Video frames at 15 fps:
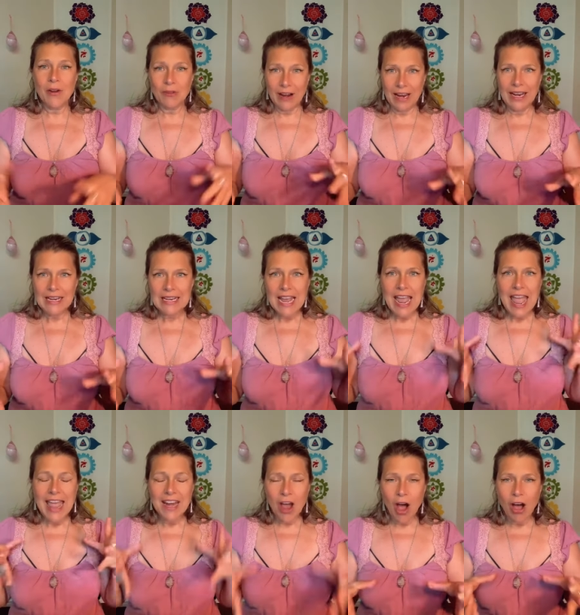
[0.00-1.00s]
right?
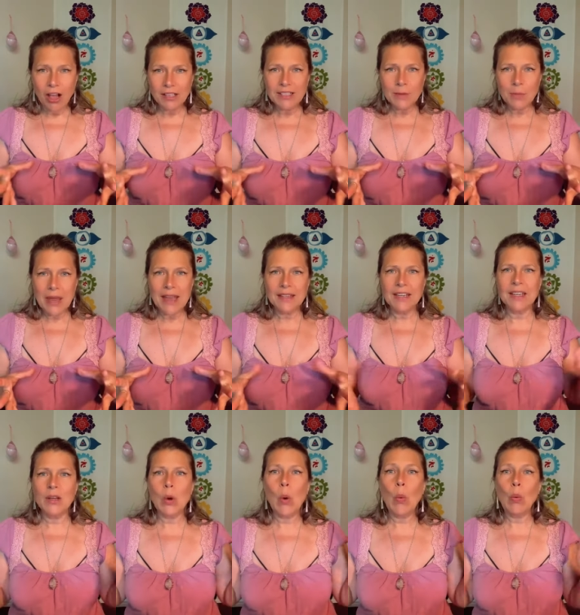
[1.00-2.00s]
And all
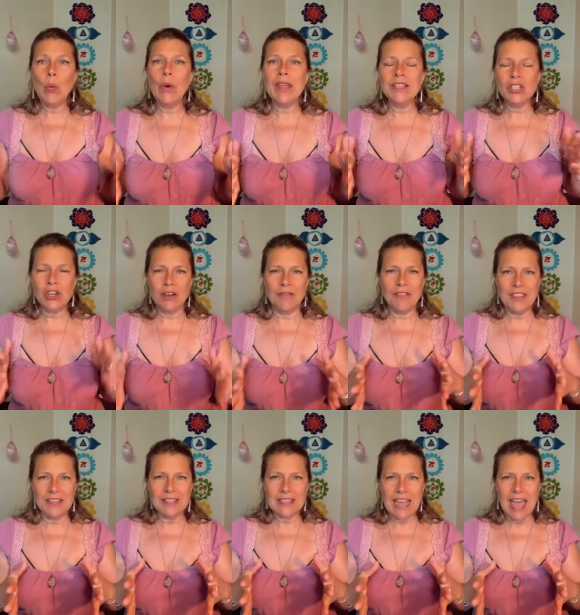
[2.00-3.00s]
depending which of
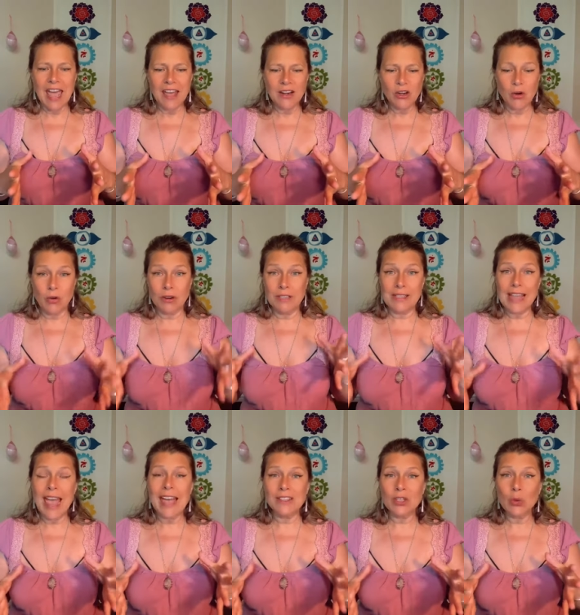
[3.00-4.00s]
these categories
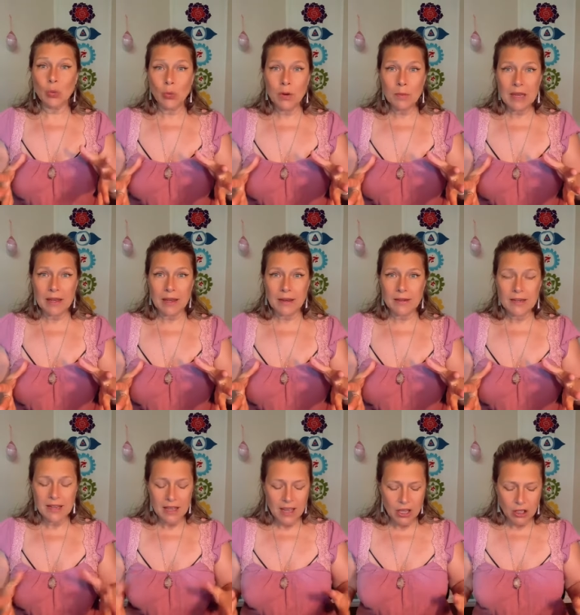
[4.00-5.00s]
as a
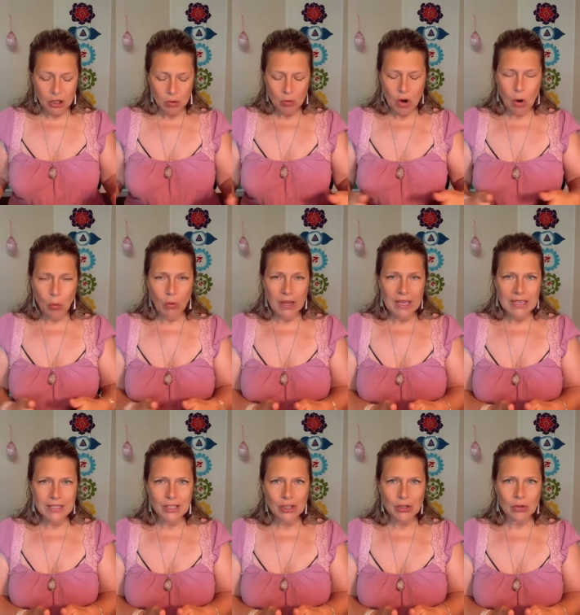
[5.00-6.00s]
woman you go
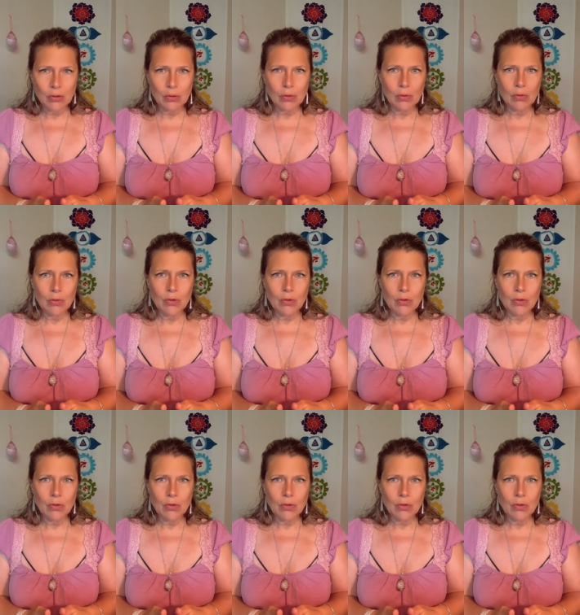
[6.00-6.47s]
into,